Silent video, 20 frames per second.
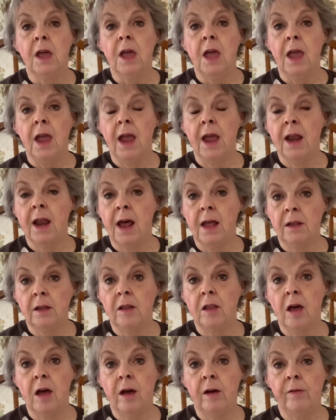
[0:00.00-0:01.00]
And I
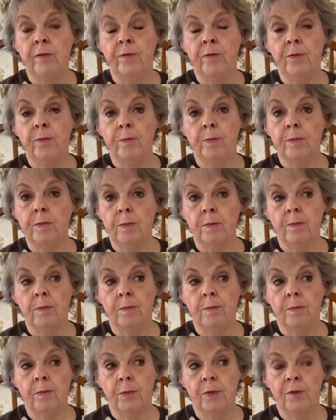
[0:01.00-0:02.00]
love
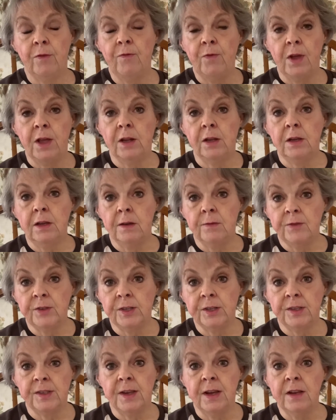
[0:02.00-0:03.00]
the feeling of
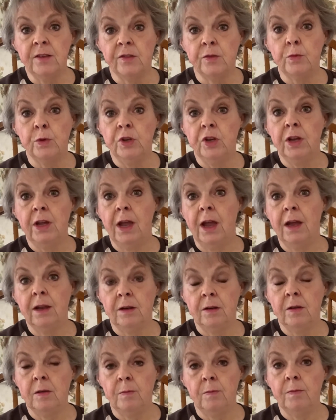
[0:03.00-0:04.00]
success when you
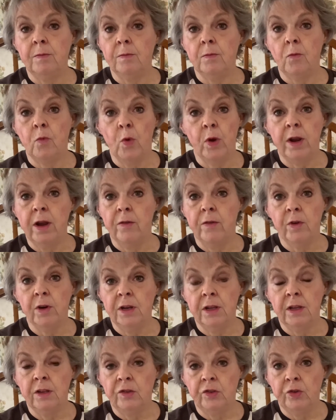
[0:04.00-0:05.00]
get whatever it
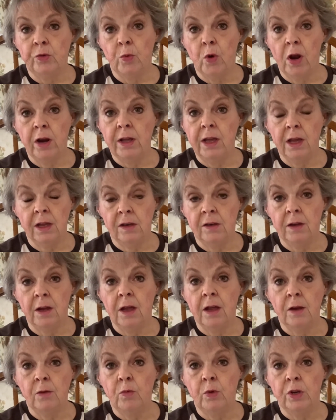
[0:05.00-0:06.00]
is you want to get
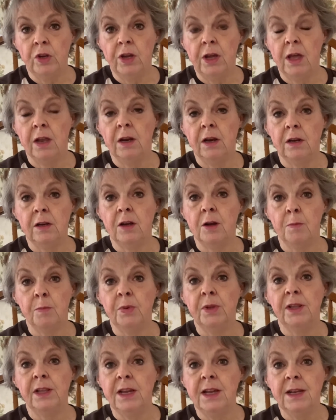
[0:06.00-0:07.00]
done. When you get it
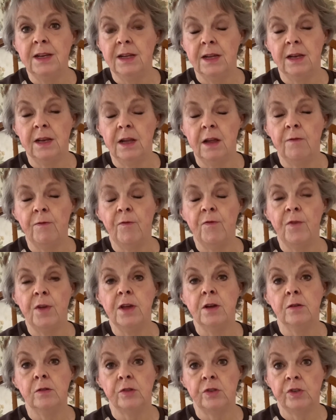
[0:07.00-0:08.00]
completed, it
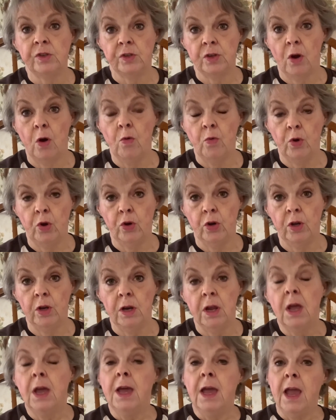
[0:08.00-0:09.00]
feels so good.
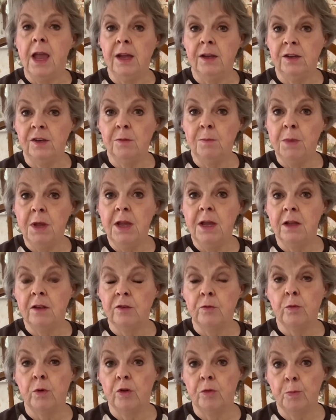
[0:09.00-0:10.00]
And to me, it's
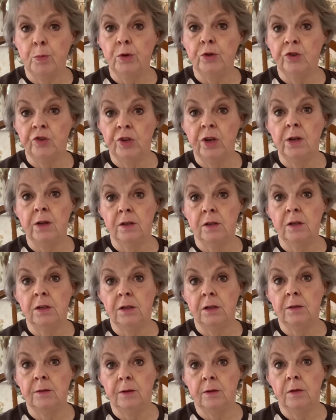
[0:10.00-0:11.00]
worth pushing a
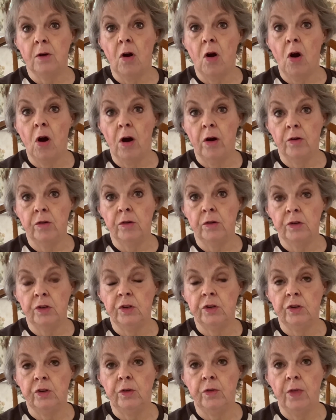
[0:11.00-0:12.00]
little harder to
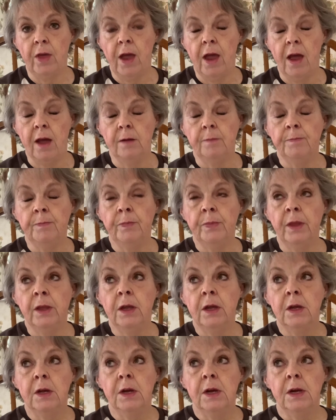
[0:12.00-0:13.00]
do that.
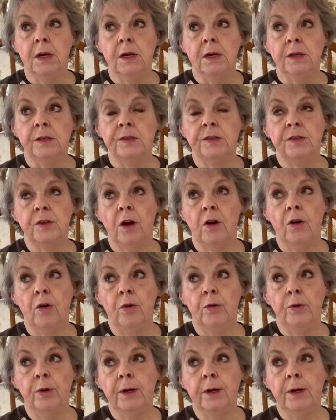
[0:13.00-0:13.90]
So